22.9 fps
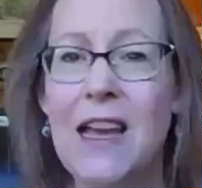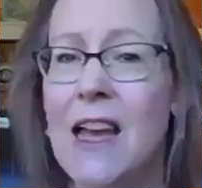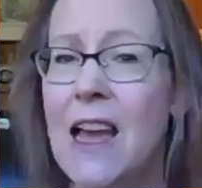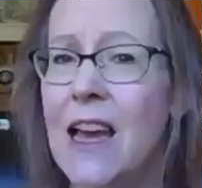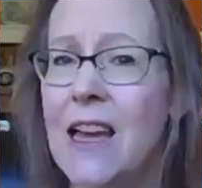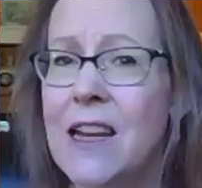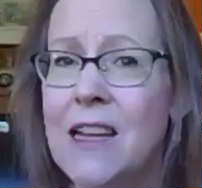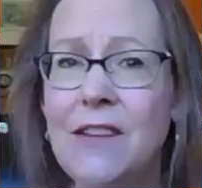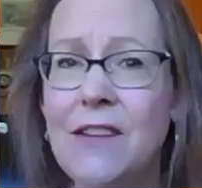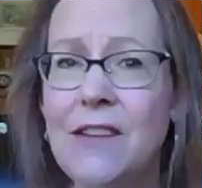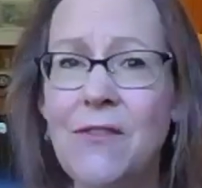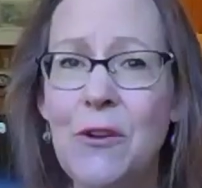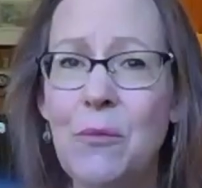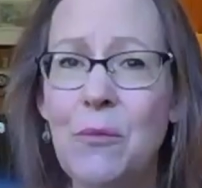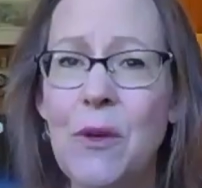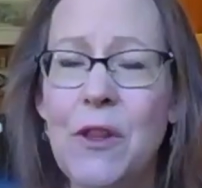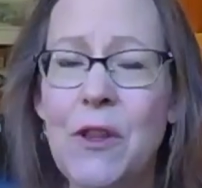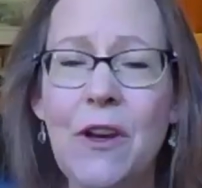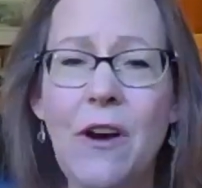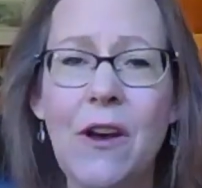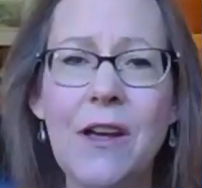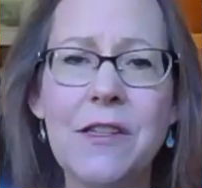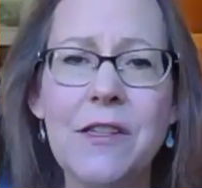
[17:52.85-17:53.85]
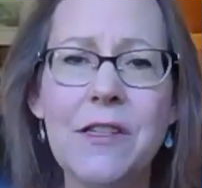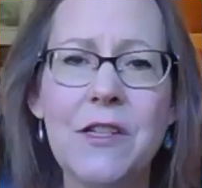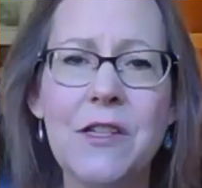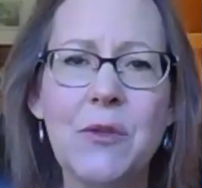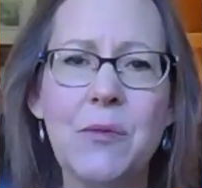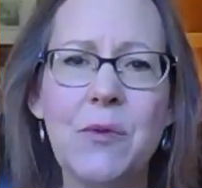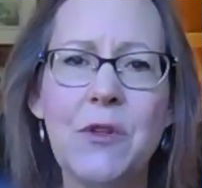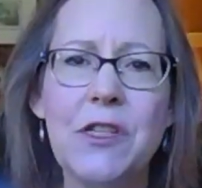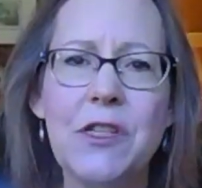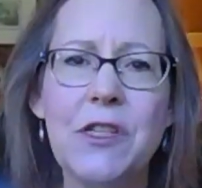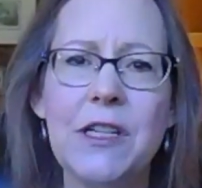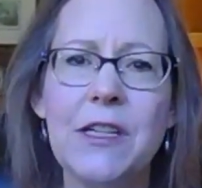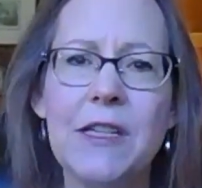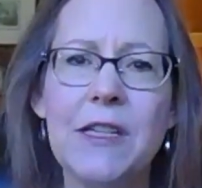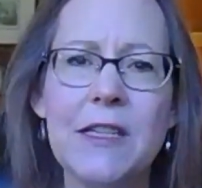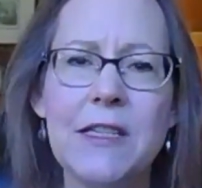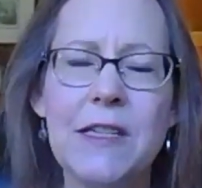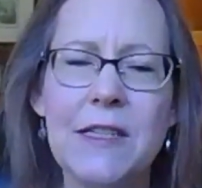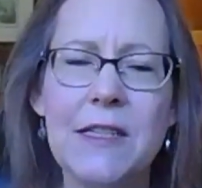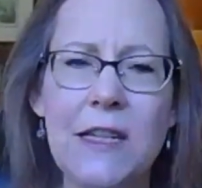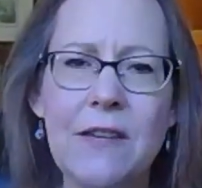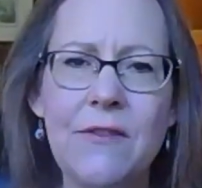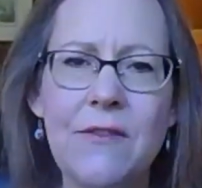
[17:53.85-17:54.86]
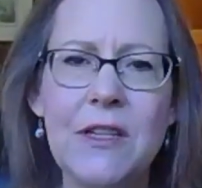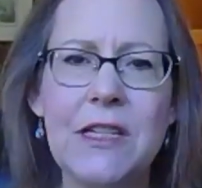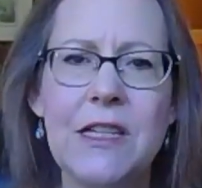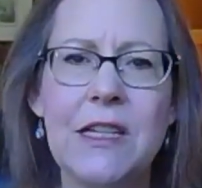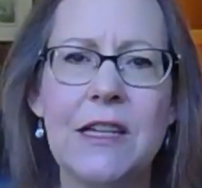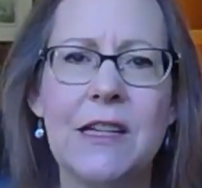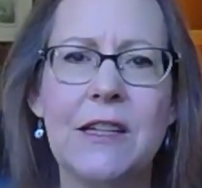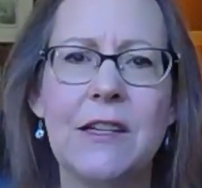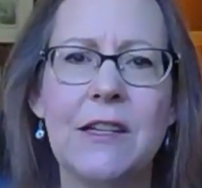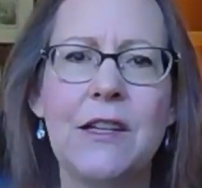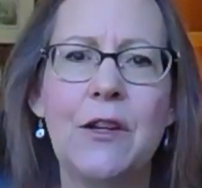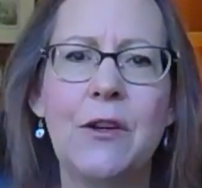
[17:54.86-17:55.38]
And even when the Austens were still at Steventon,